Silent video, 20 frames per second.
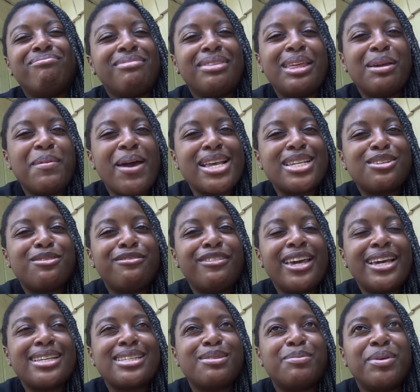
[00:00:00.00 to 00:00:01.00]
the best
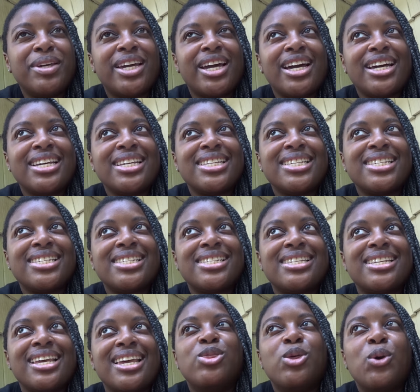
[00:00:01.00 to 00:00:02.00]
fix,
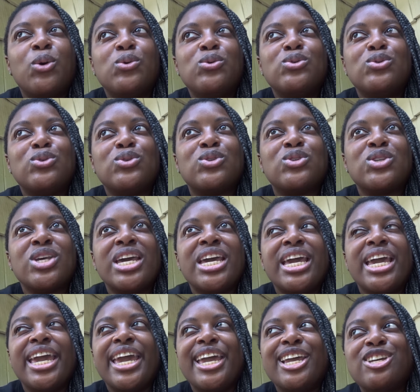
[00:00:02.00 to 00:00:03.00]
because those
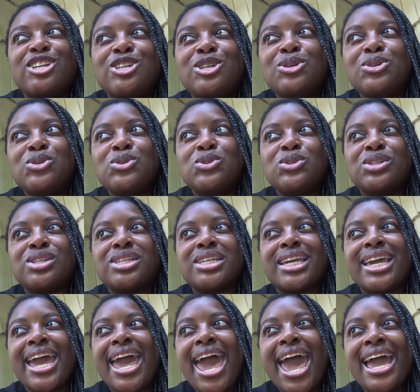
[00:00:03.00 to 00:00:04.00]
issues
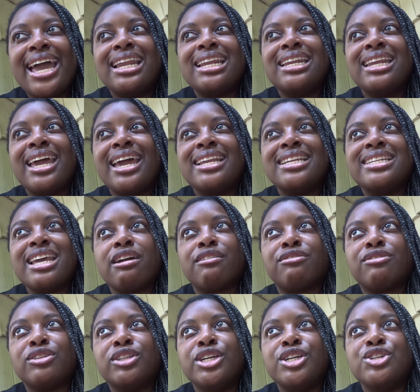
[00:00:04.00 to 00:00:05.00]
can and
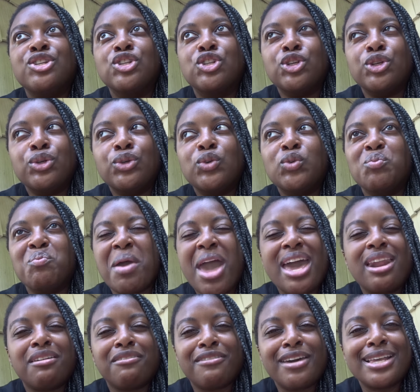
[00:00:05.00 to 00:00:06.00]
definitely do
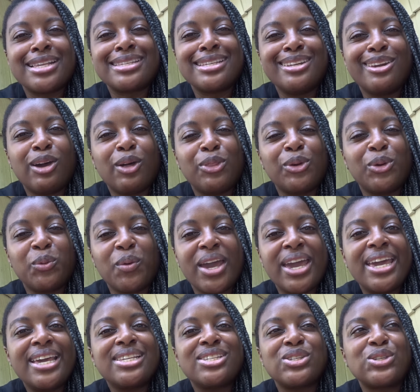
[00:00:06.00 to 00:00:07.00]
manifest in other
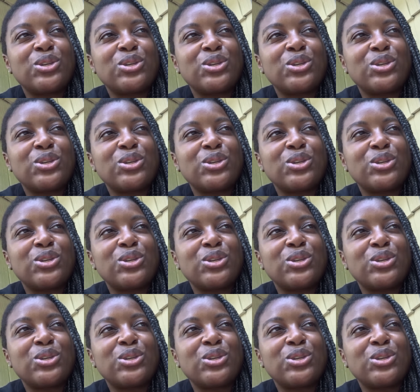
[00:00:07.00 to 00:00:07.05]
ways.